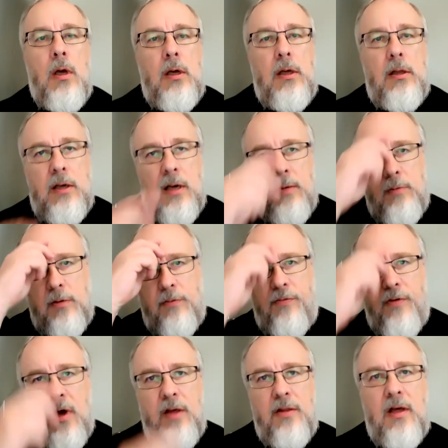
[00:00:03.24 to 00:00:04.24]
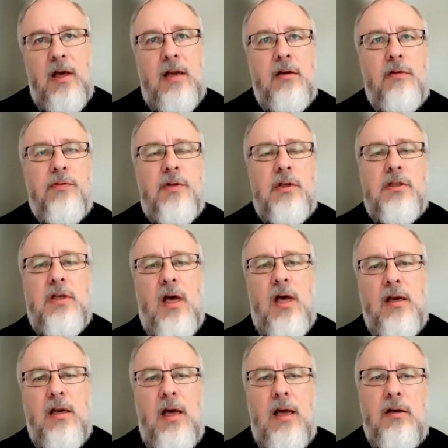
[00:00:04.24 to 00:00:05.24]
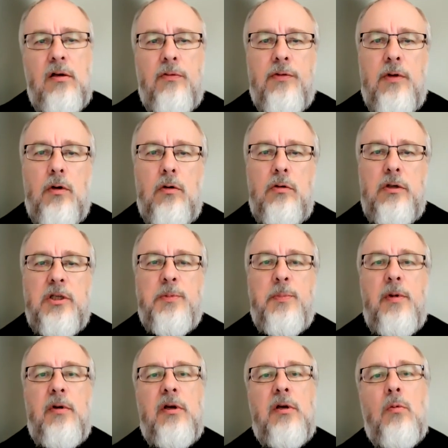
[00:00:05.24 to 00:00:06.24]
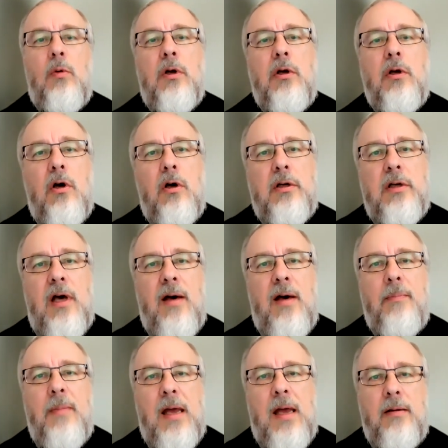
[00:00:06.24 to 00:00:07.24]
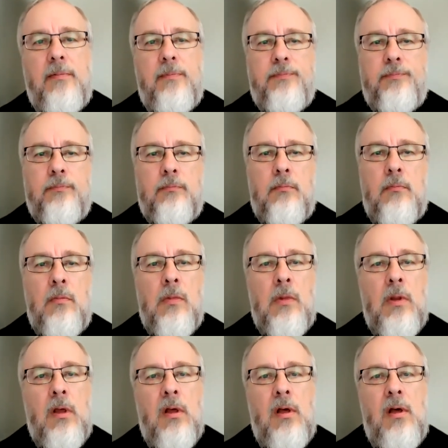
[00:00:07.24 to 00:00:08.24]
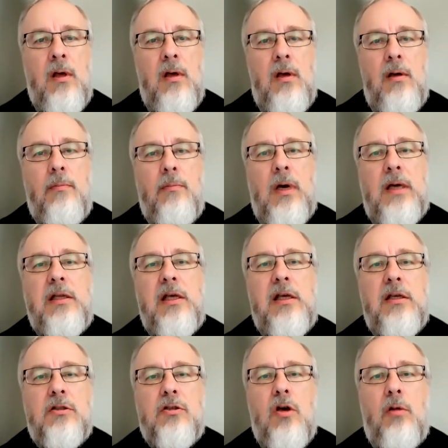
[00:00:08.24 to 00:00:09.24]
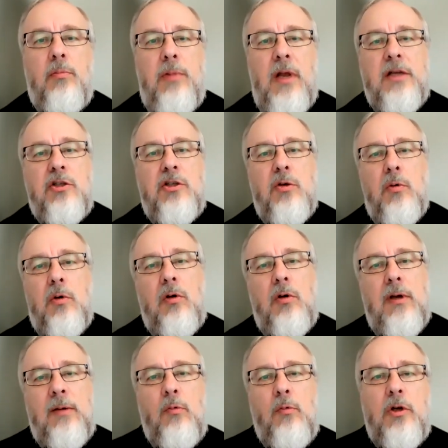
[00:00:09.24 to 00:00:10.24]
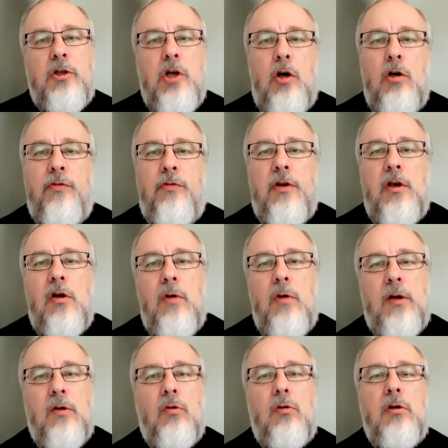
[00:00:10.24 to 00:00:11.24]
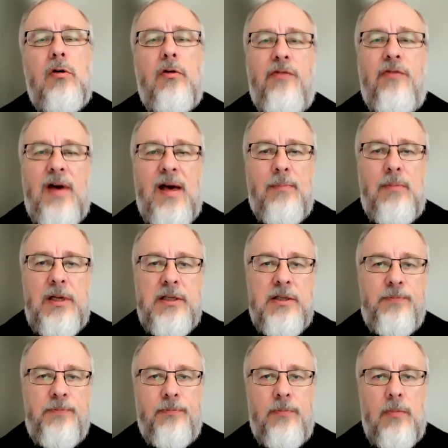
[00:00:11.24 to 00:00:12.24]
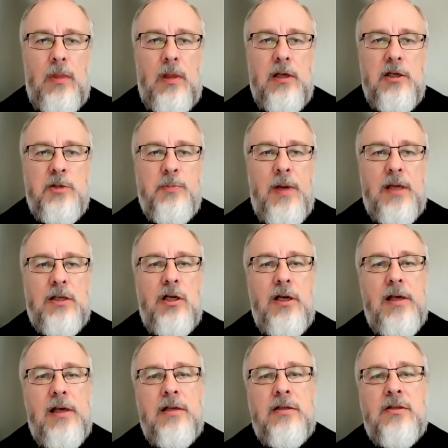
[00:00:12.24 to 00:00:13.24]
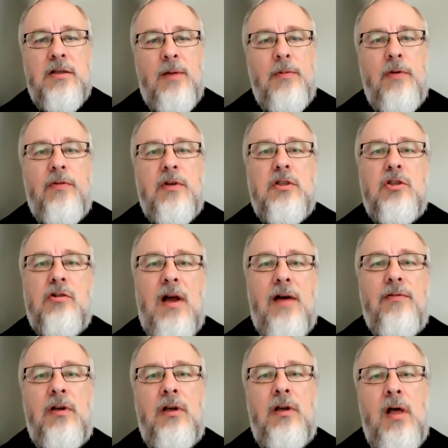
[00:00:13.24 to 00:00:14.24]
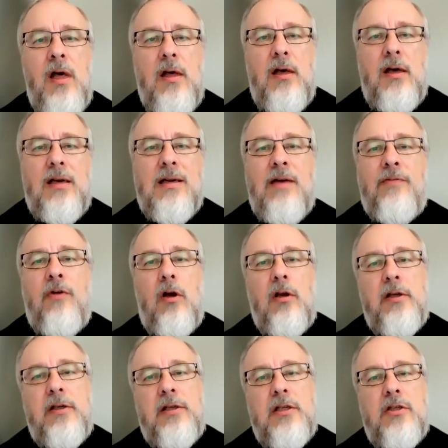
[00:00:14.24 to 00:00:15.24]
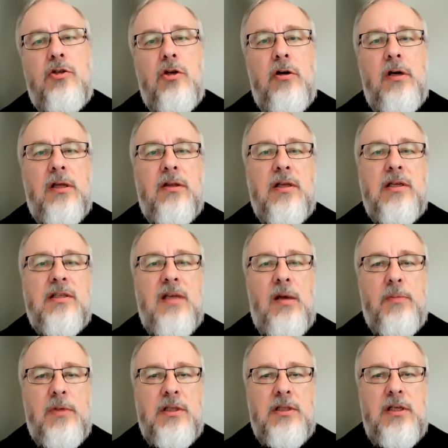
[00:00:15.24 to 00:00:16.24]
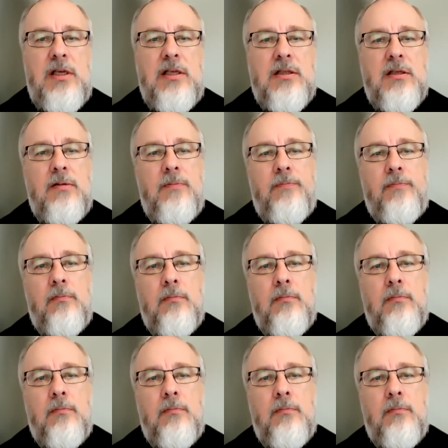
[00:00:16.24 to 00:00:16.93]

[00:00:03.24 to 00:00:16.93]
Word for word: In the name of the Father, and of the Son, and of the Holy Spirit, one God. Amen. My dears, God bless you all and watch over you and all your families, especially as some of us travel and have holidays during this summer season.